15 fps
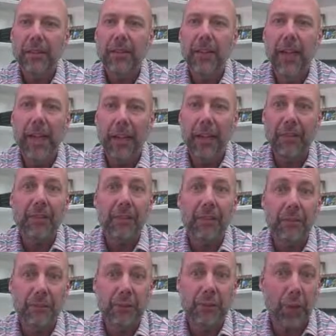they haven't
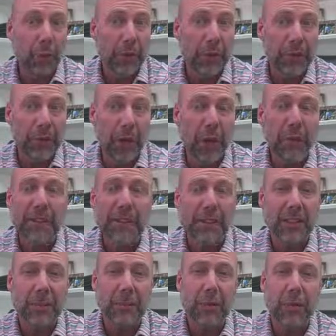sold this home, it's
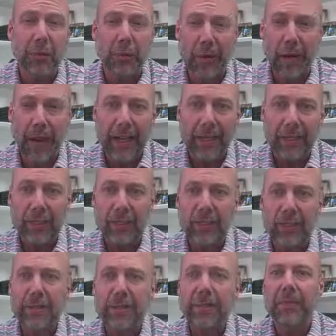slipped through the cracks,
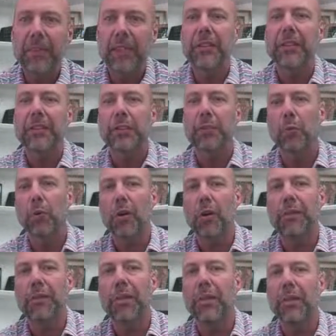and this is
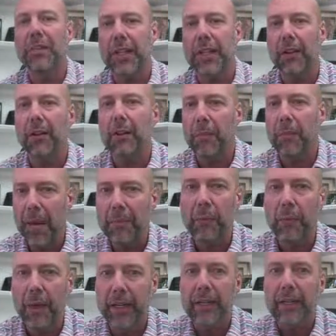one that the seller might be
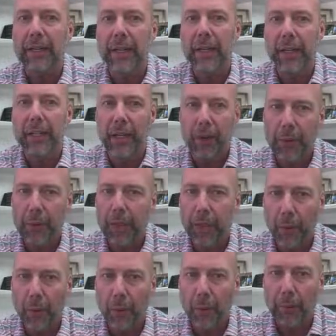ready to let go at a
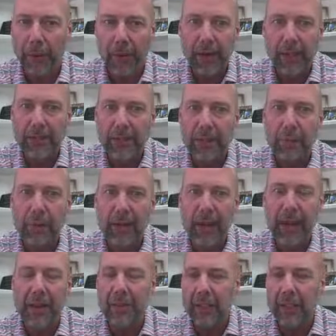lower price than what they
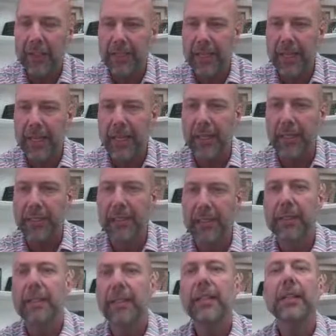have it listed at.
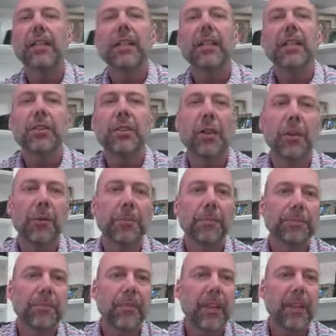So
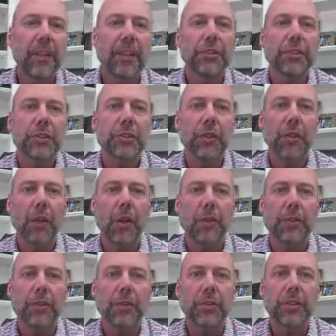let's just go to
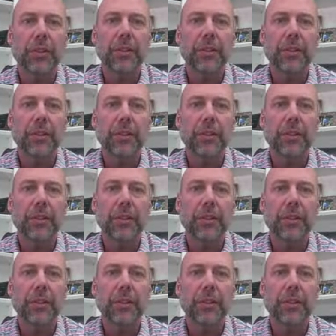lowest,